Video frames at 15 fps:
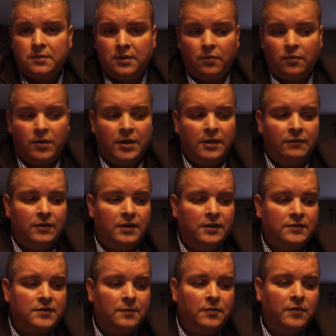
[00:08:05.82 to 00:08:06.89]
That way
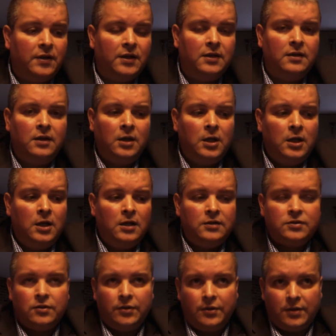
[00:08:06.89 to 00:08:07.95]
everything's up to date.
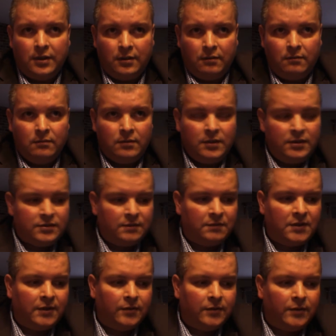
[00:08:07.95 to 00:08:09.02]
So you can hear some
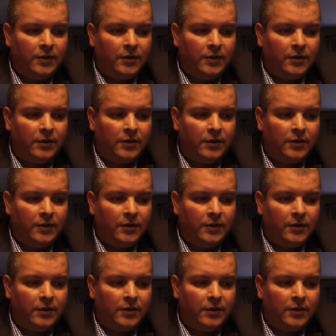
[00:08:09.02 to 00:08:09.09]
thundering